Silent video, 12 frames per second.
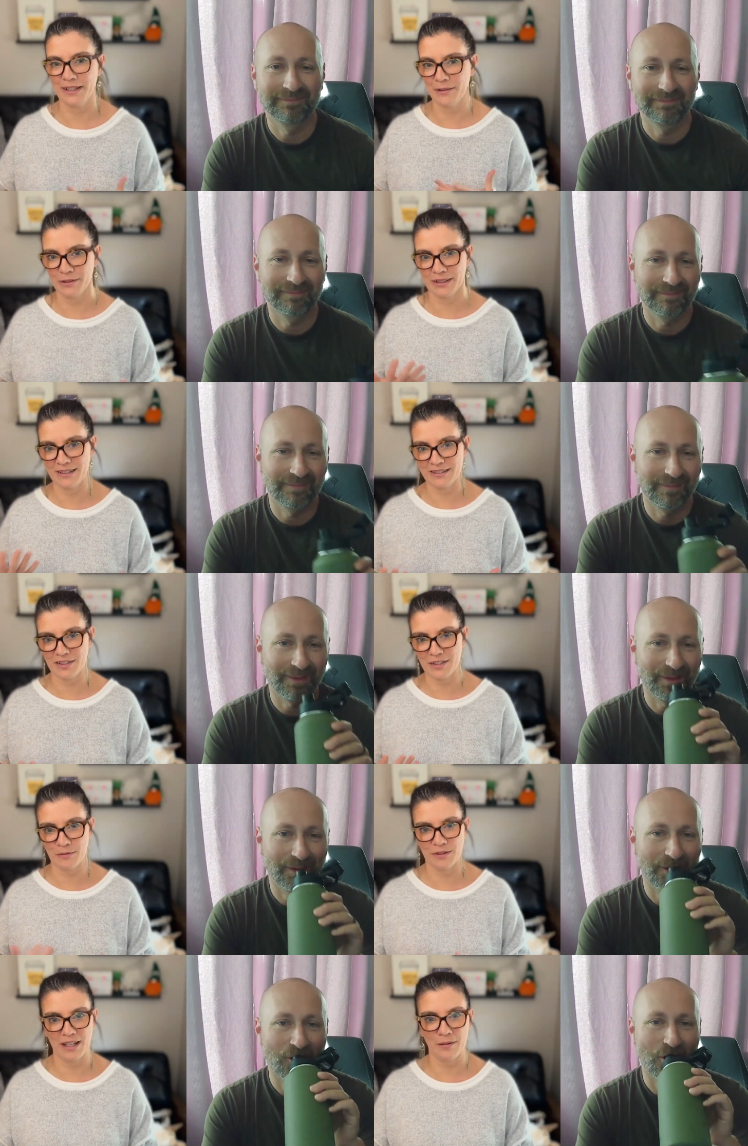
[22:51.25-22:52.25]
Speaker 1: hate relationship
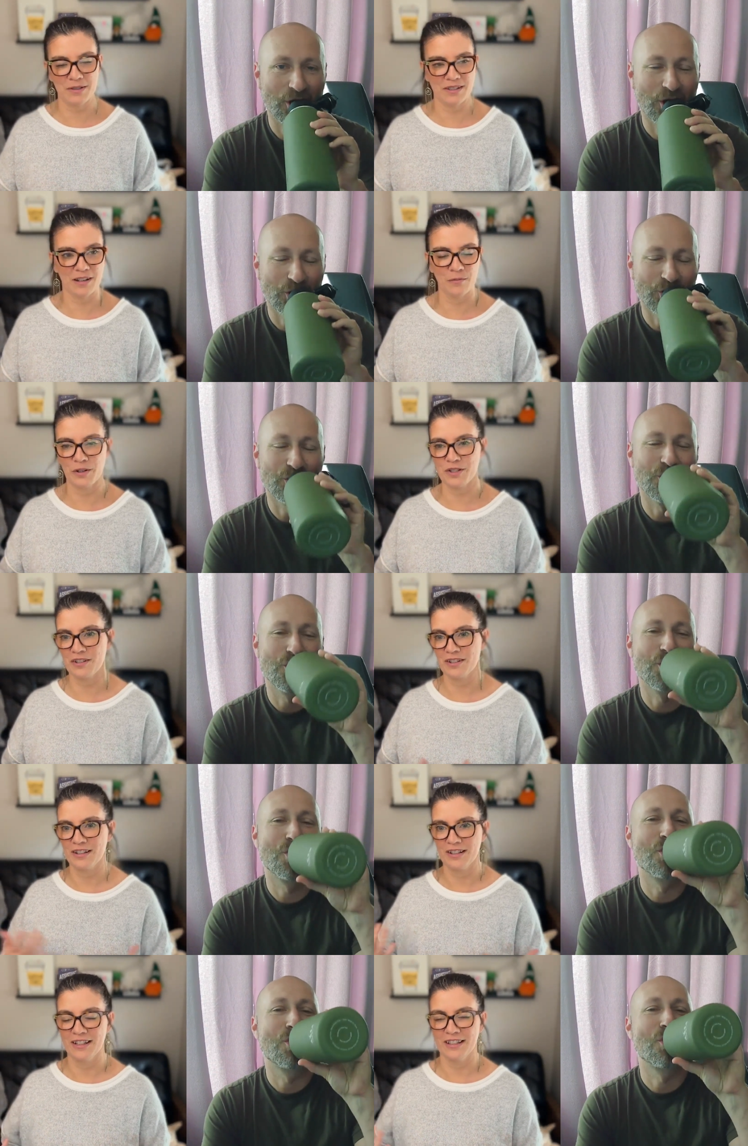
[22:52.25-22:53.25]
with Amazon, which
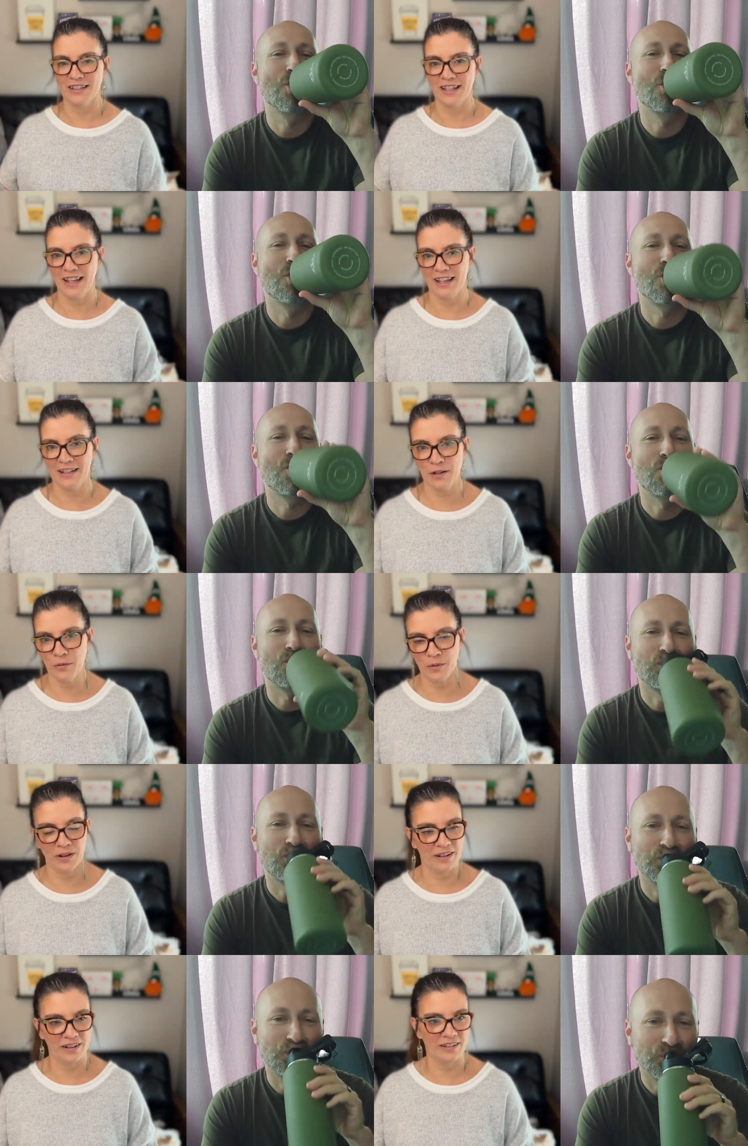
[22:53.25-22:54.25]

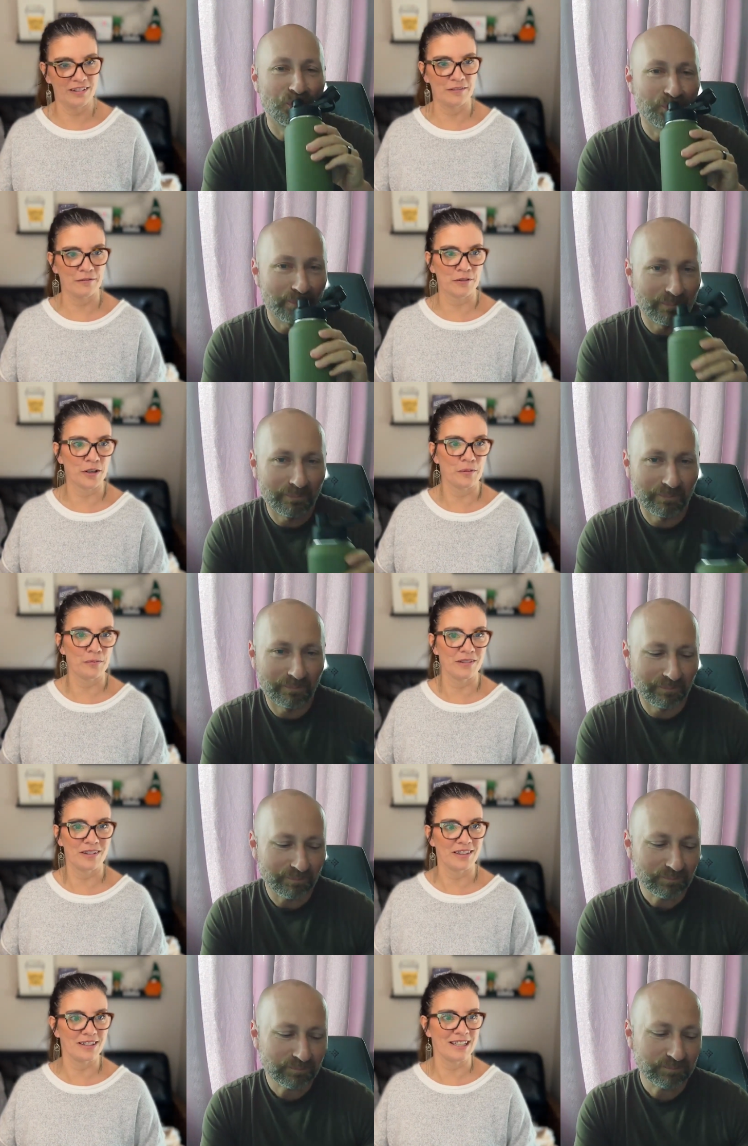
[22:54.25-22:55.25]
anyone from
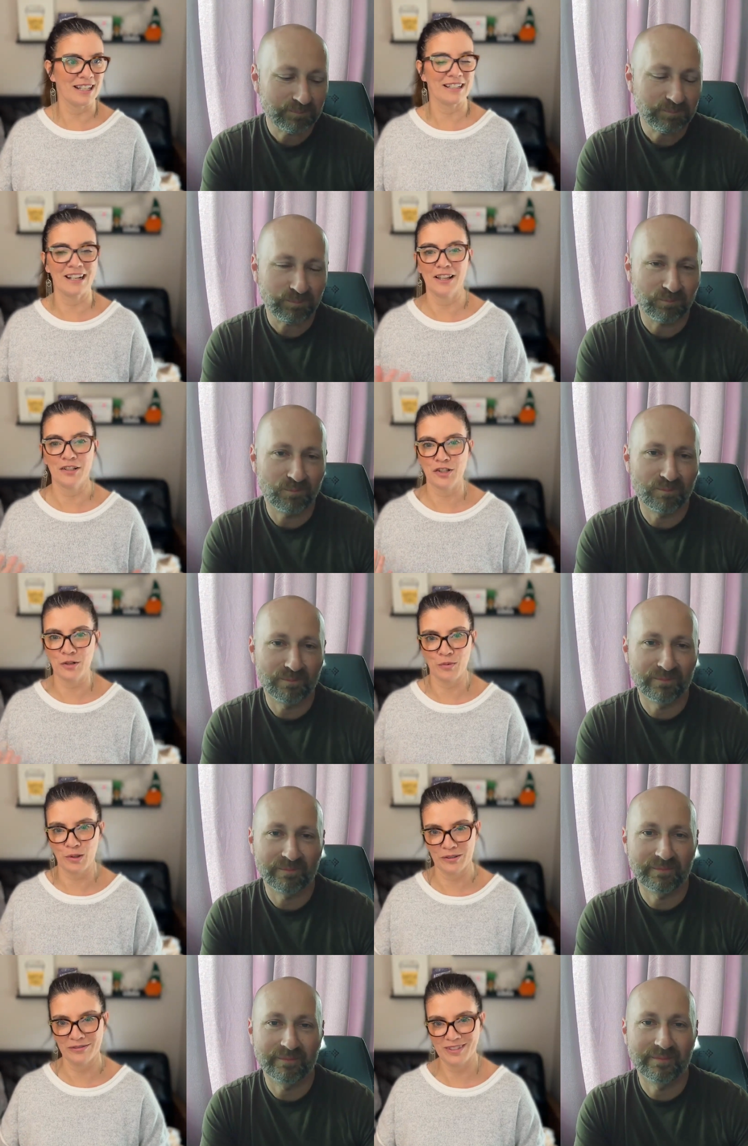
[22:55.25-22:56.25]
the technology
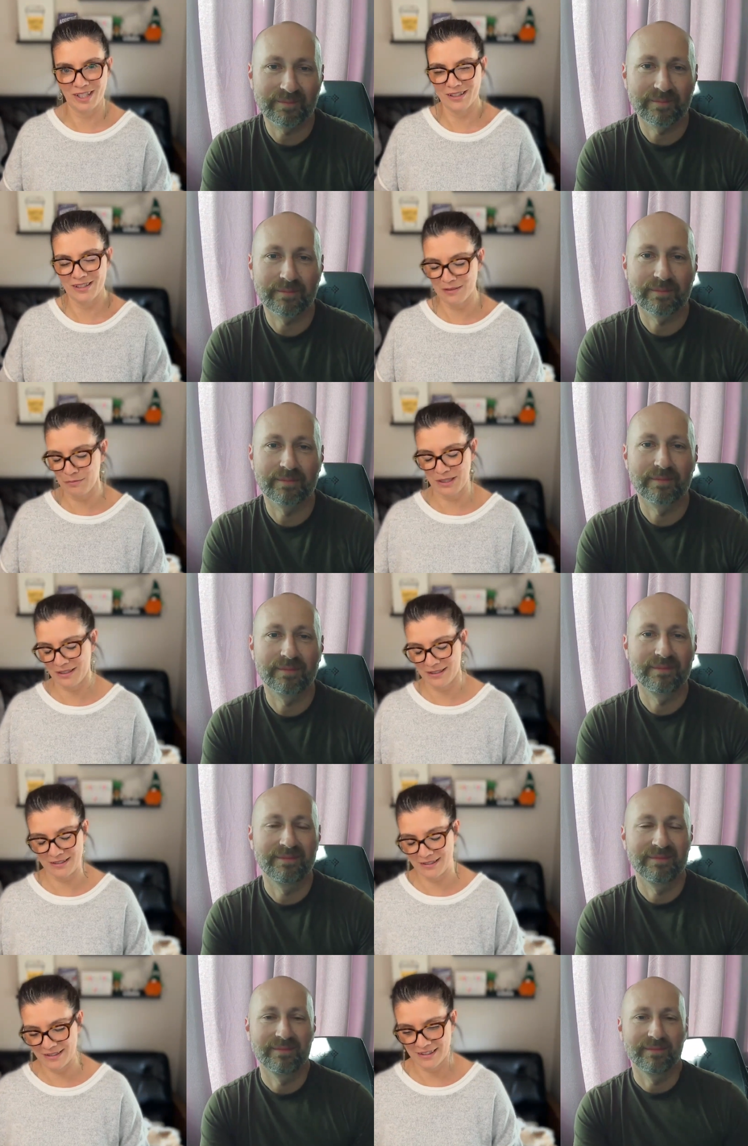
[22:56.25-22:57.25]
world does
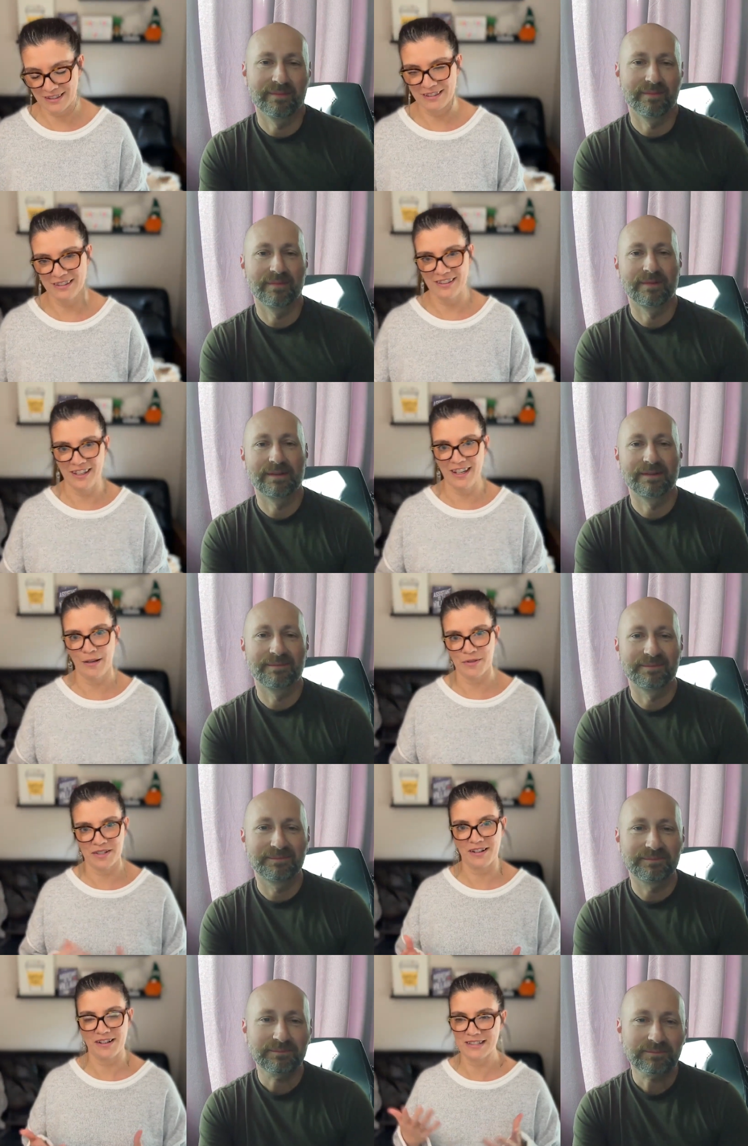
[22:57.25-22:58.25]
because
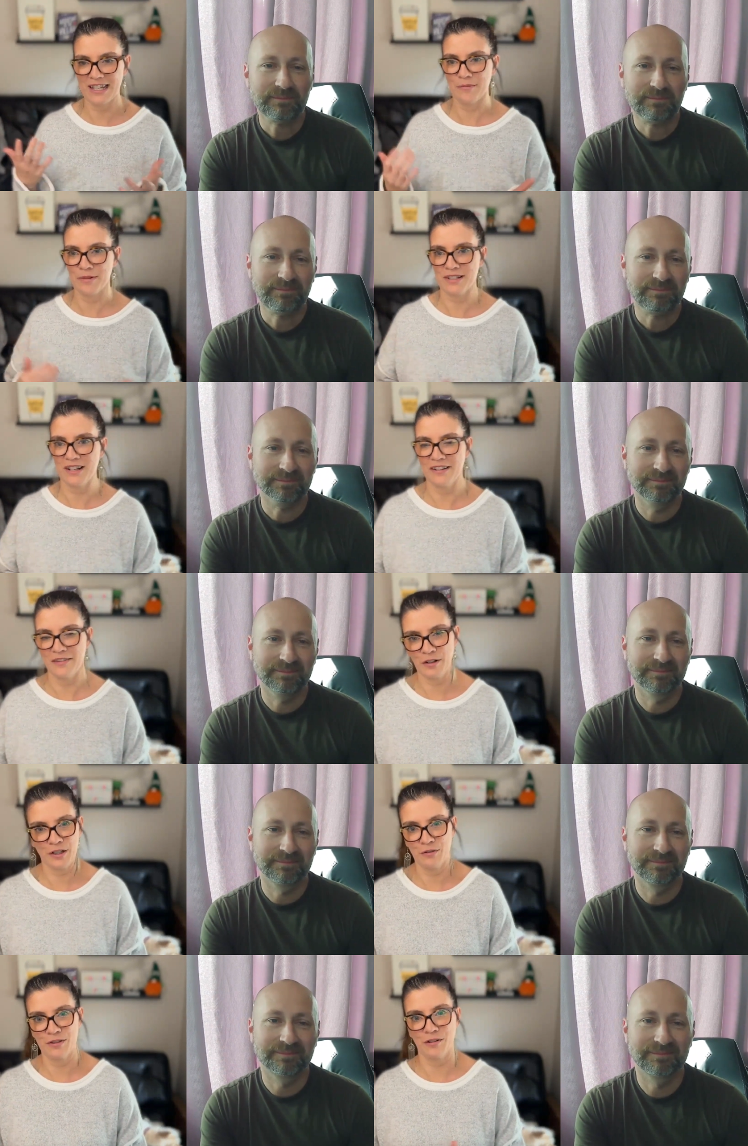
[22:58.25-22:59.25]
Amazon is Amazon. Their
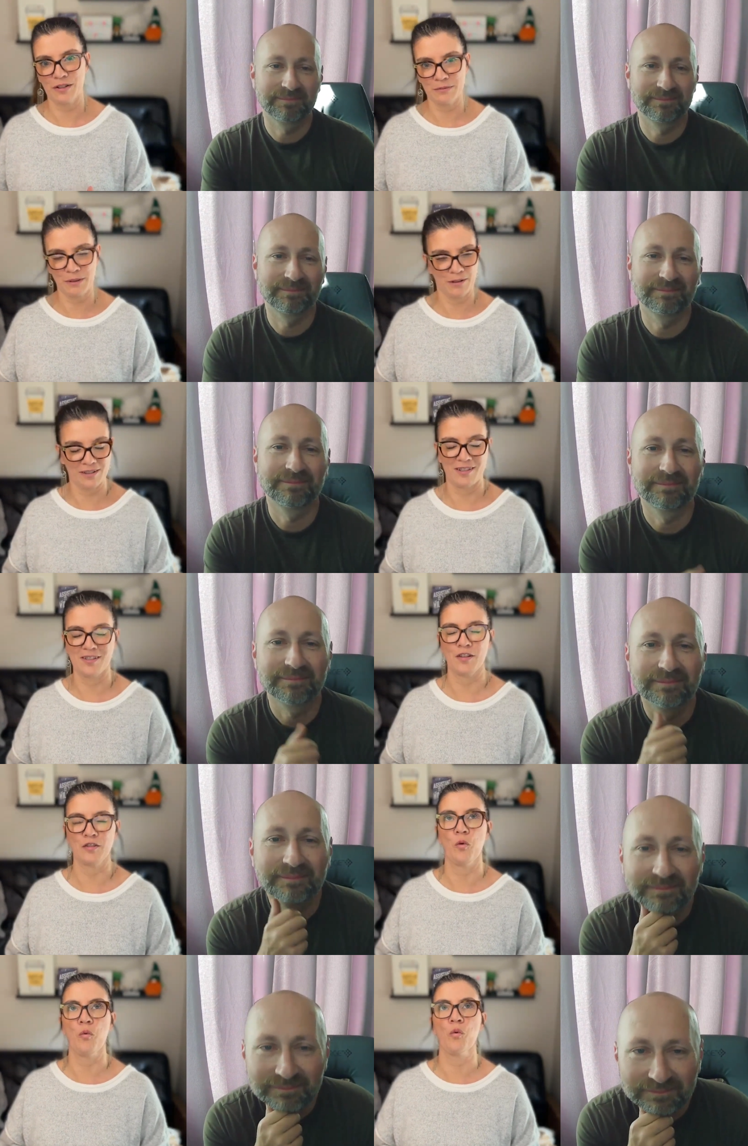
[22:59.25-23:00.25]
user experience is
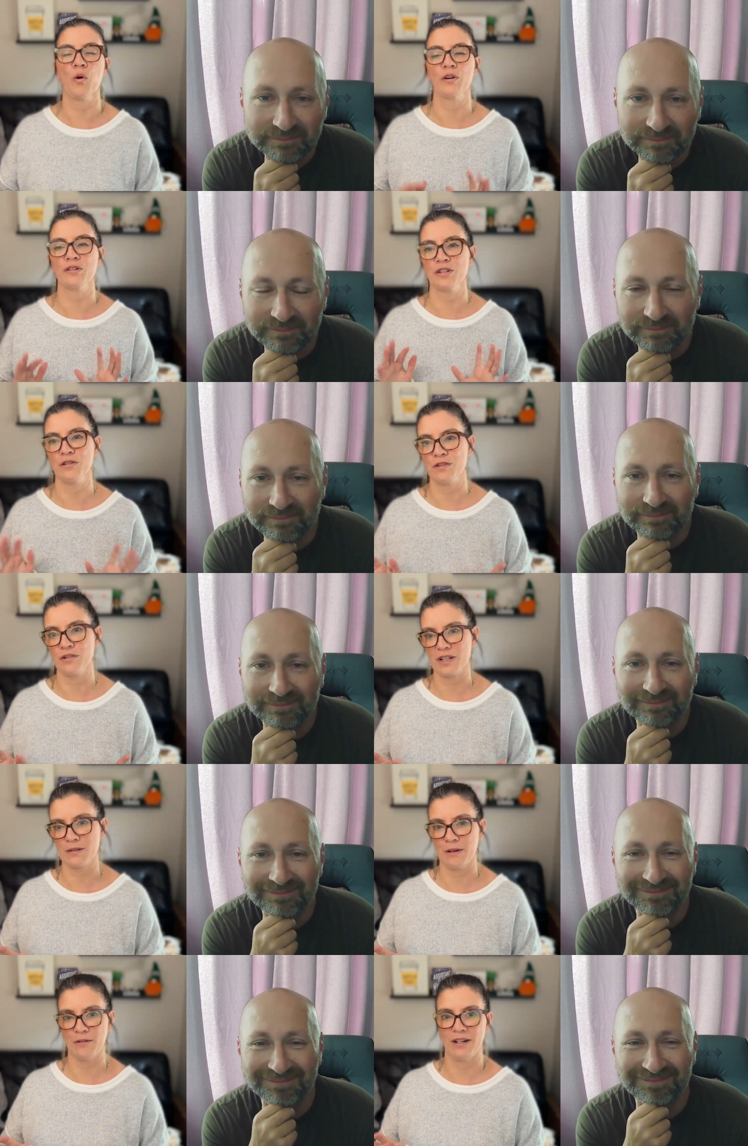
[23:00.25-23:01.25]
like the worst user
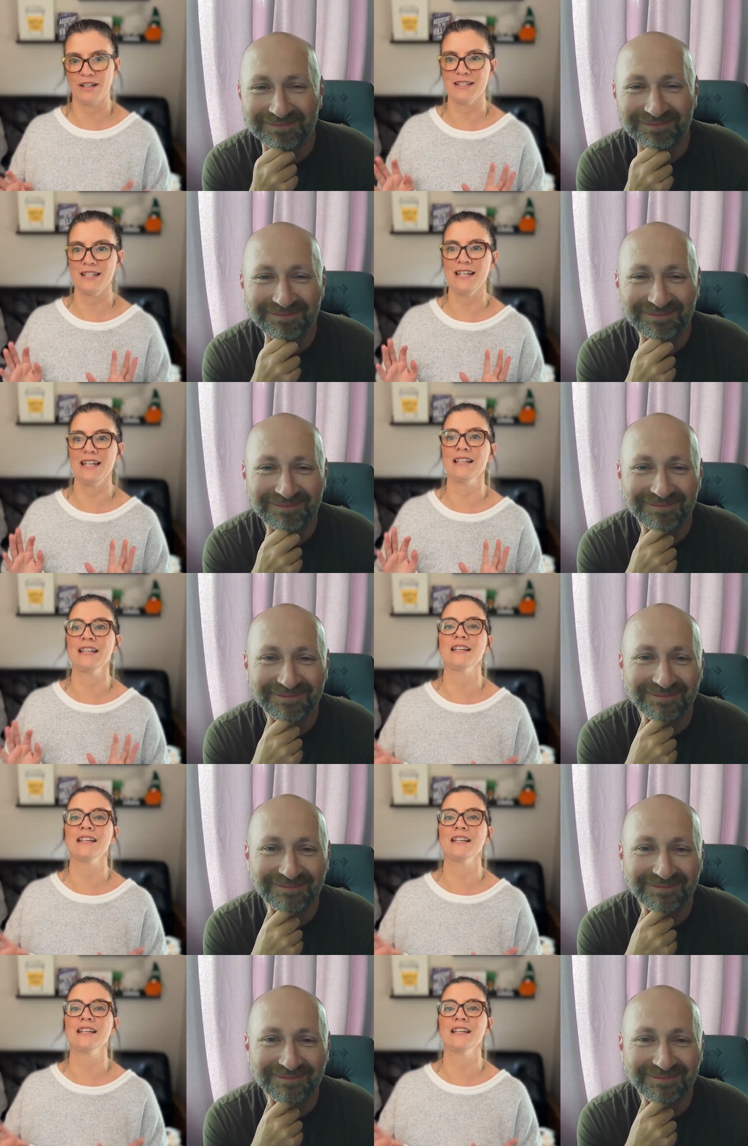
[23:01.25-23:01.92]
experience in